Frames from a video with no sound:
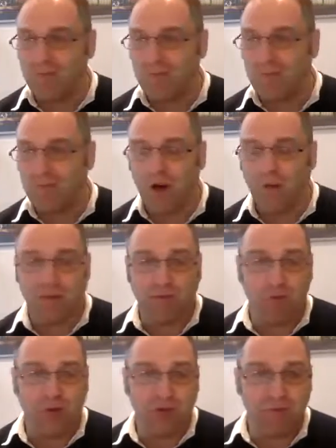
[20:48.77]

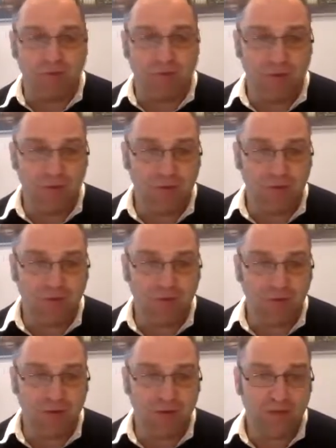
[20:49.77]
profitability and performance
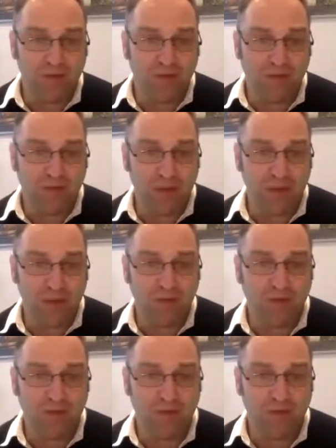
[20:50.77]
between these
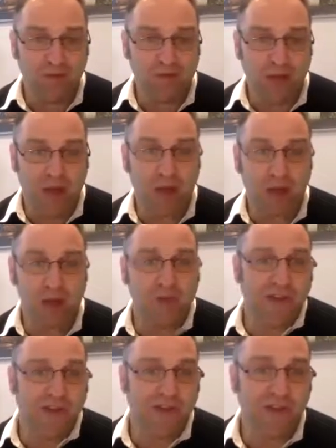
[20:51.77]
companies, of how good
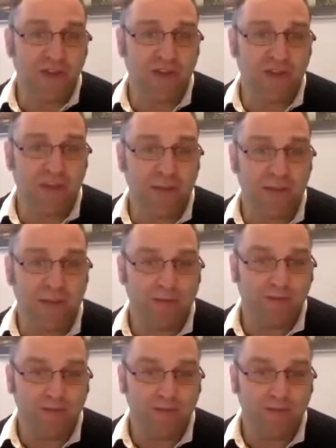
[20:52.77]
these decisions they make.